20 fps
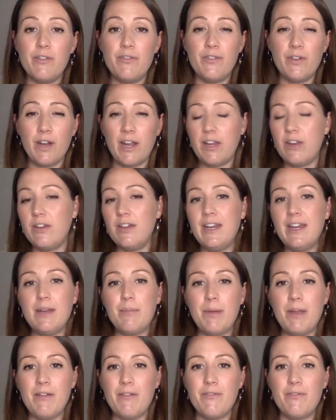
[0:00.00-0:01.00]
if you feel like you
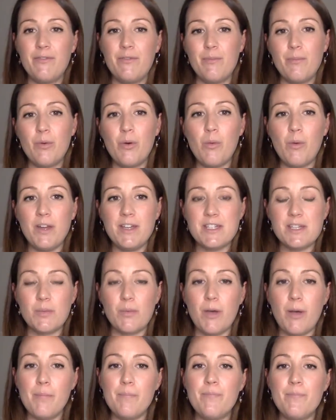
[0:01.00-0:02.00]
need a bit of more one
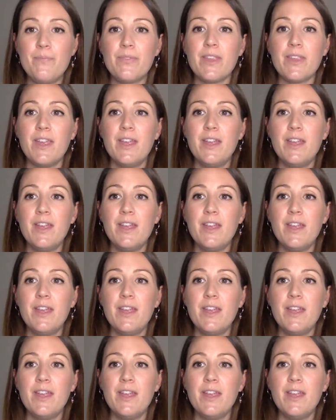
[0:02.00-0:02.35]
to one.